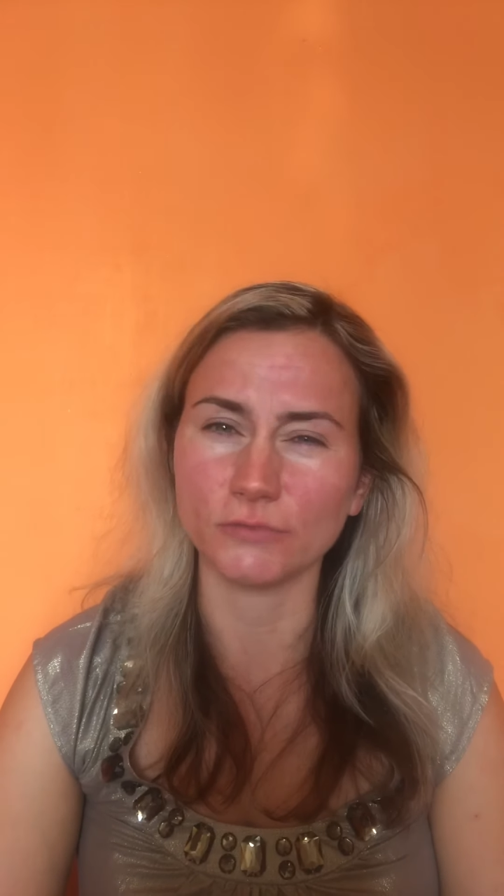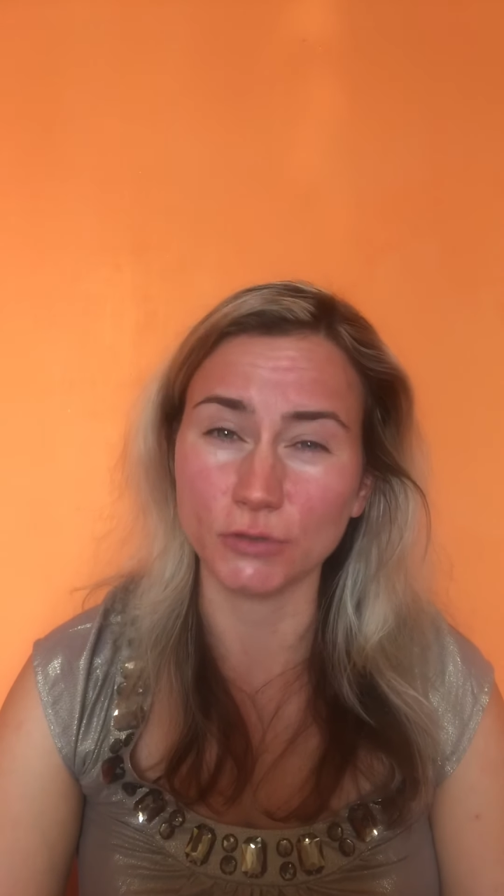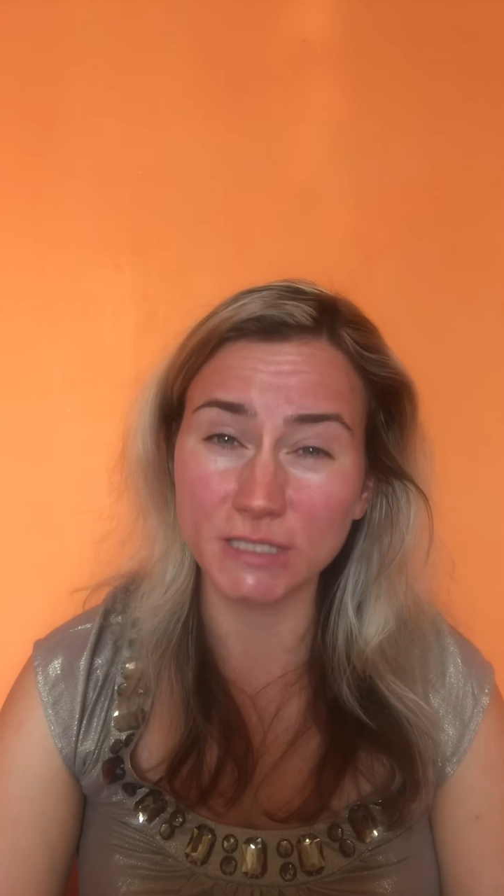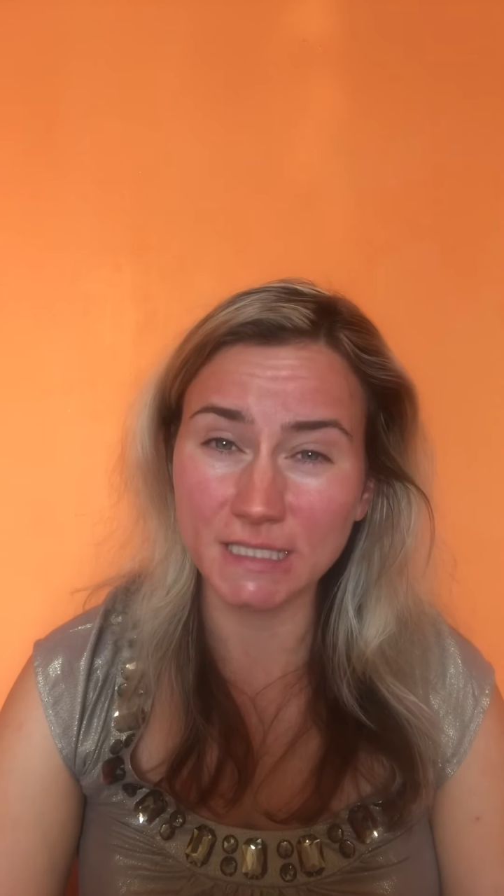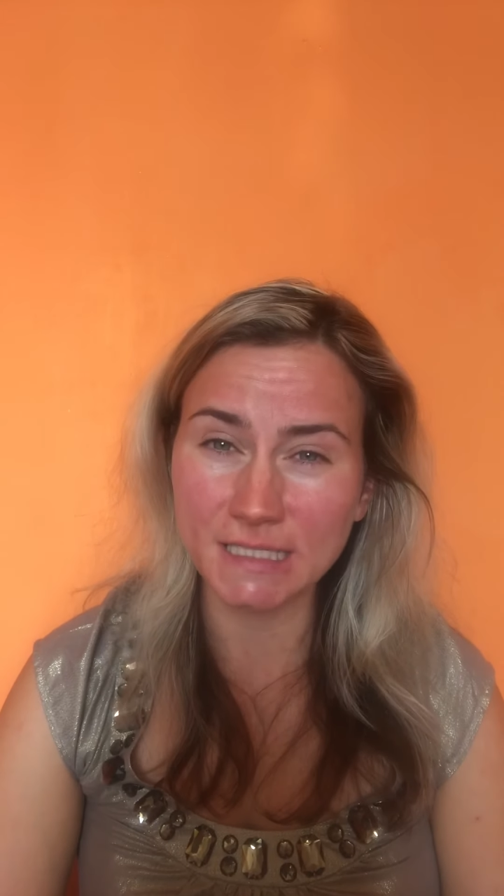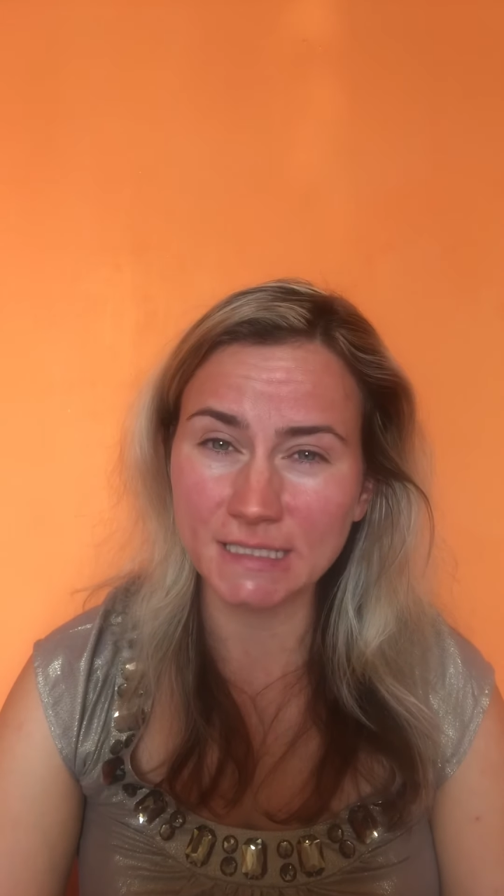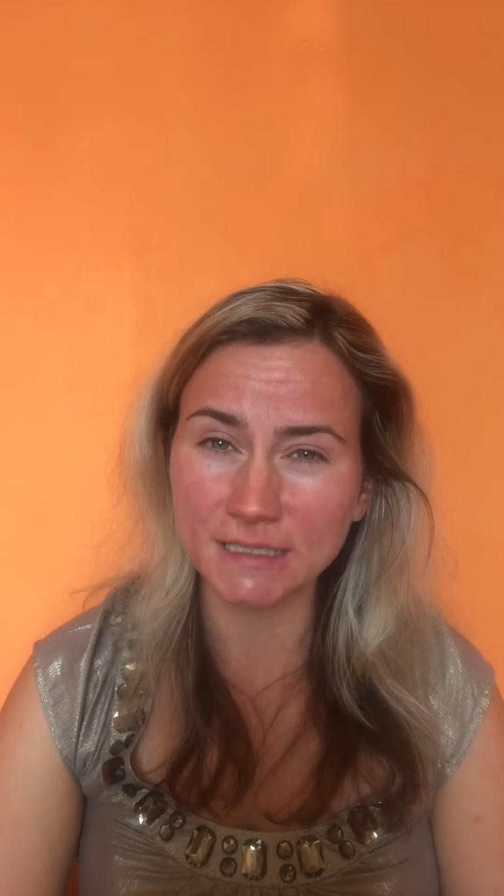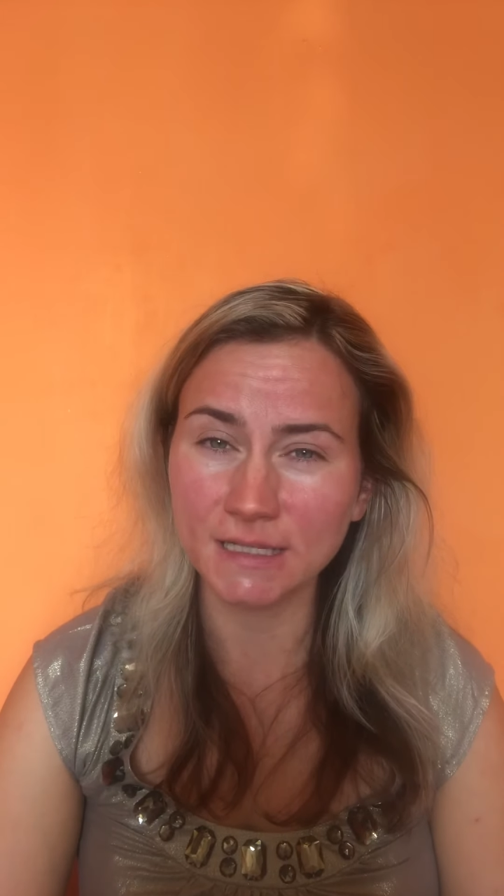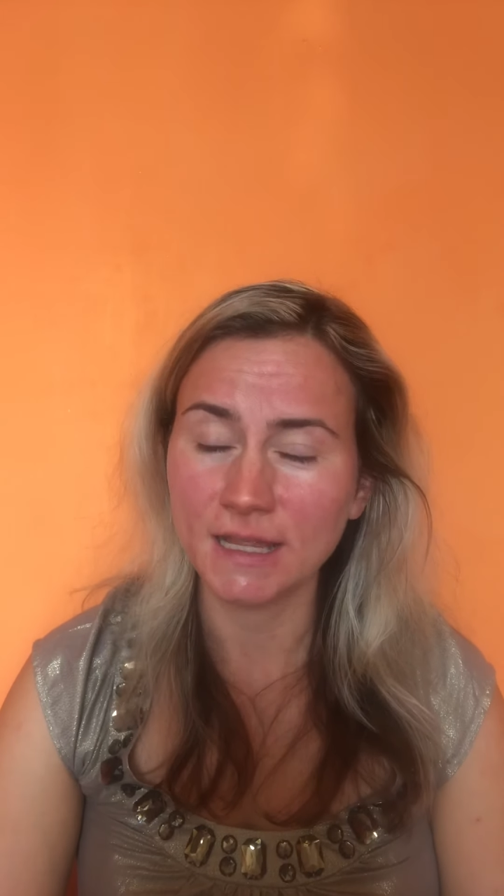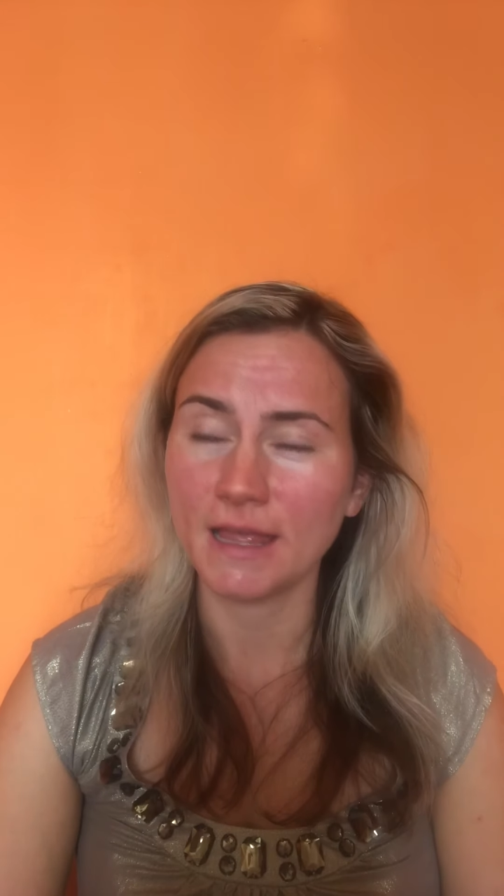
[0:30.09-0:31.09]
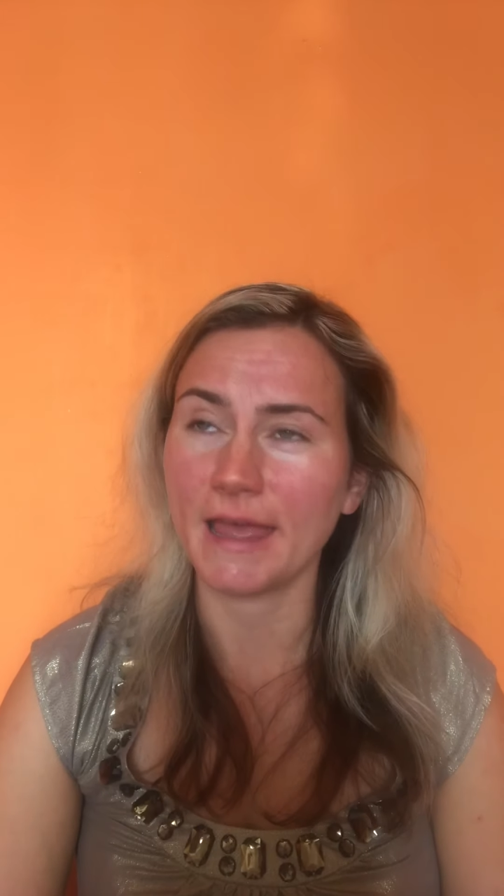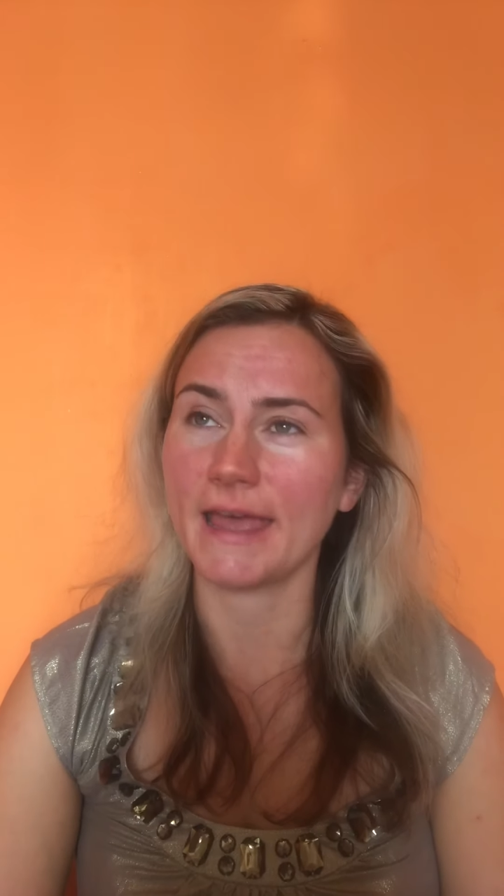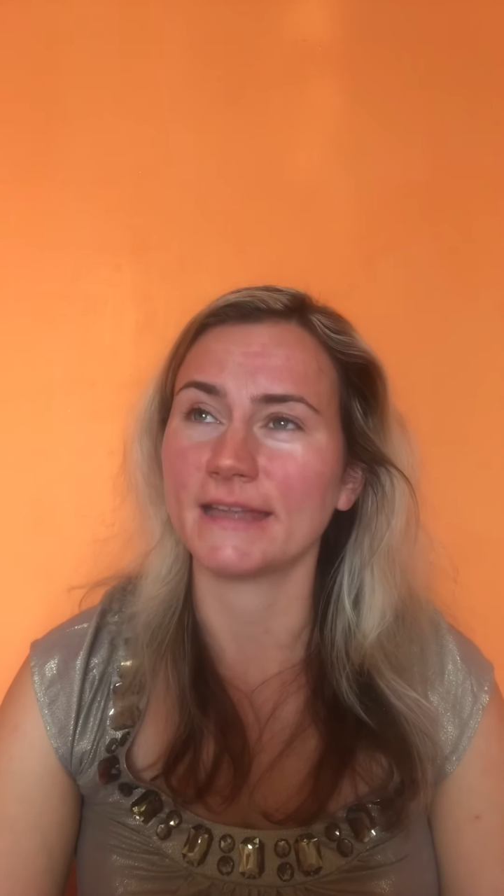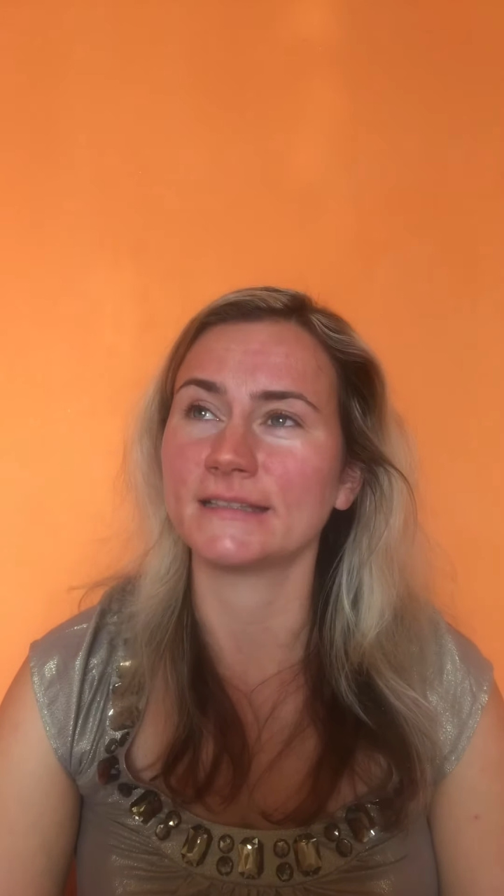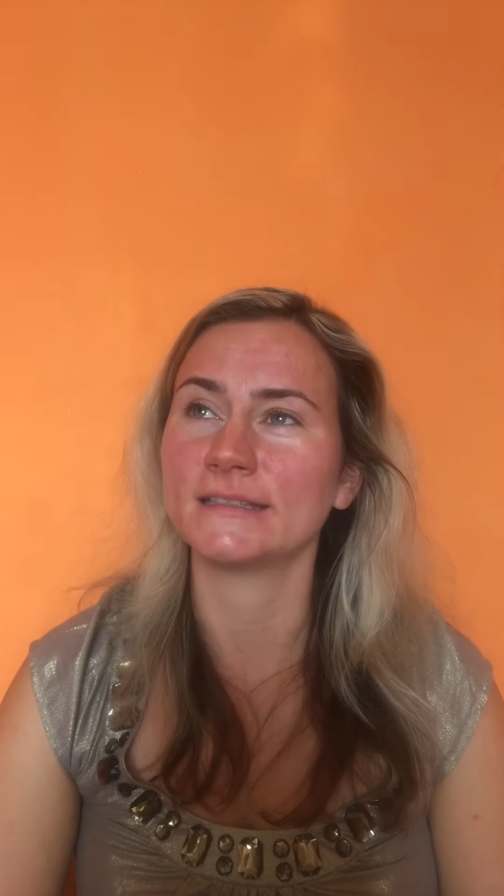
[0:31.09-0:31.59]
routine
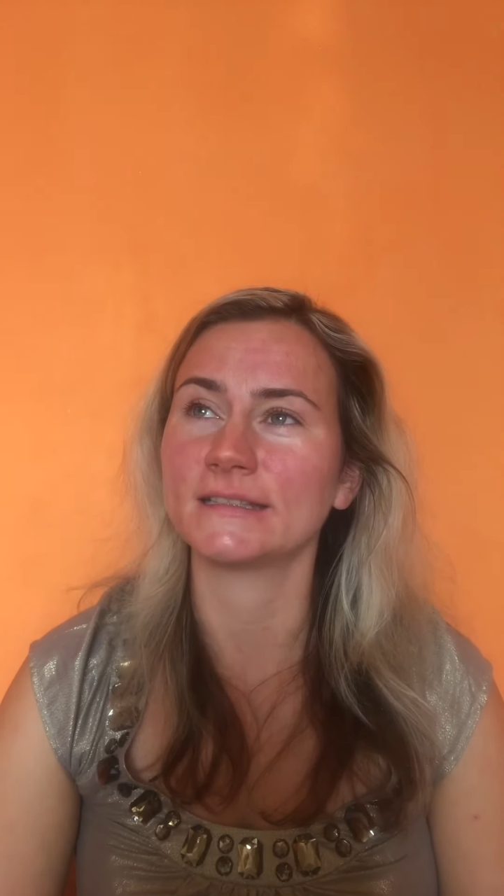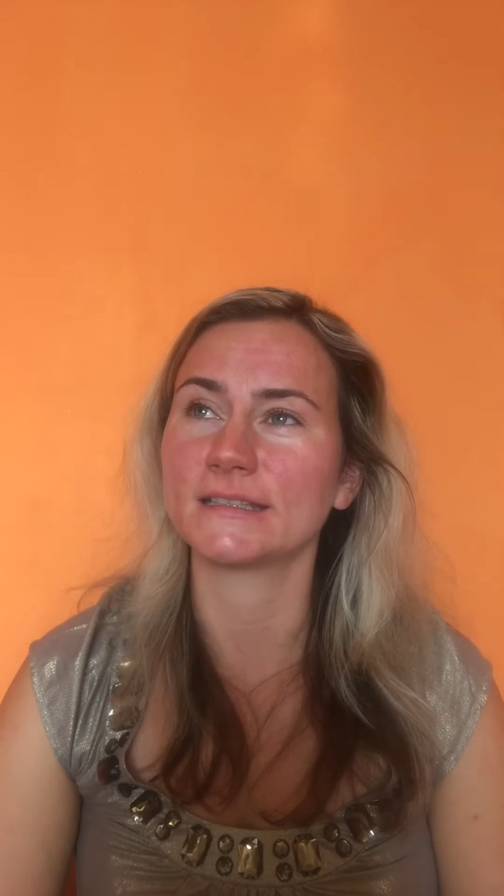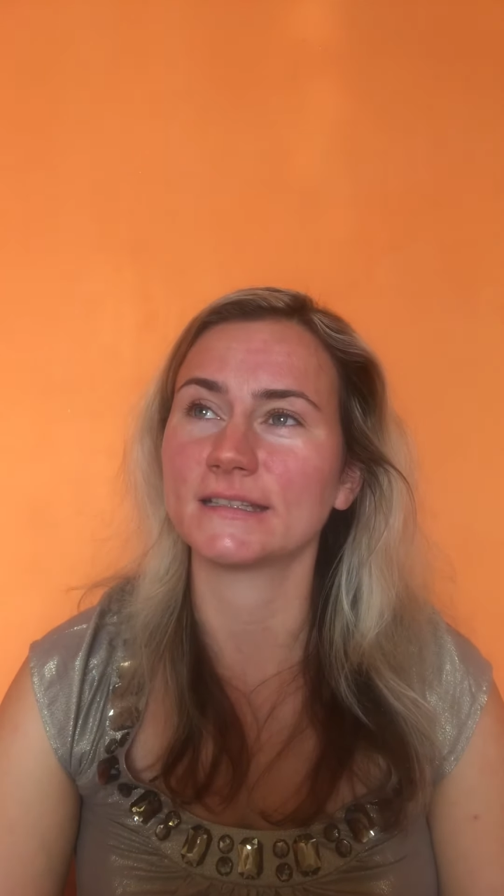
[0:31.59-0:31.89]
and